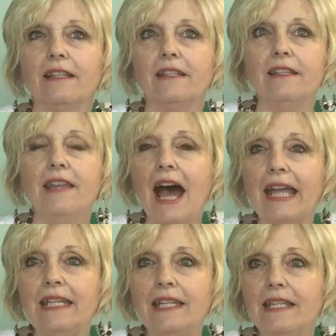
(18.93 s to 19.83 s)

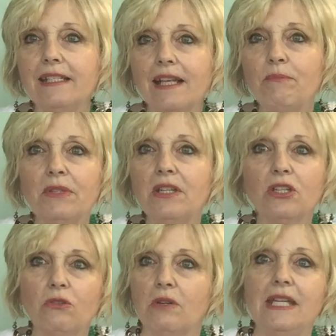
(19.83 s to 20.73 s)
90-something
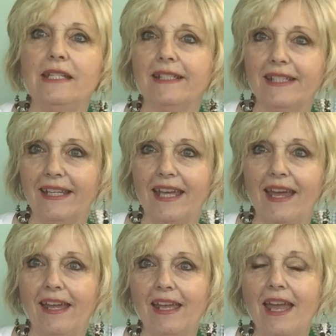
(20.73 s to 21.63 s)
degrees
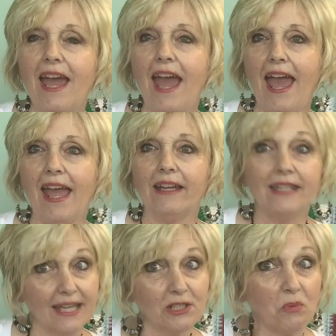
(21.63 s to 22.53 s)
today, and
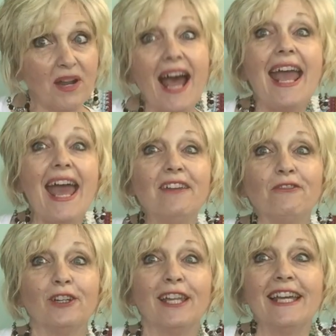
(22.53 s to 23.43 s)
guess what I had
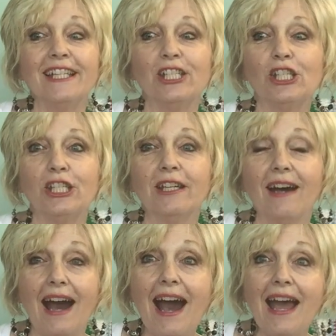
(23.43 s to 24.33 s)
for lunch?
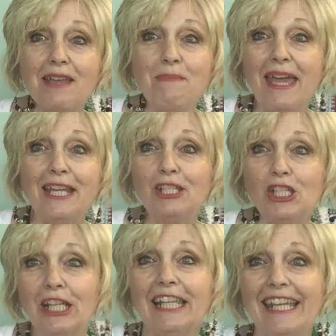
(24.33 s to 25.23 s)
I made
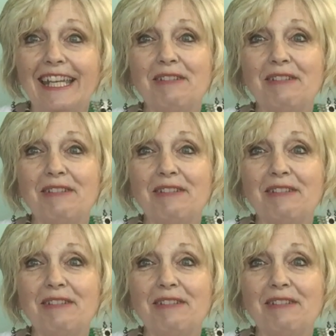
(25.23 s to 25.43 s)
chili.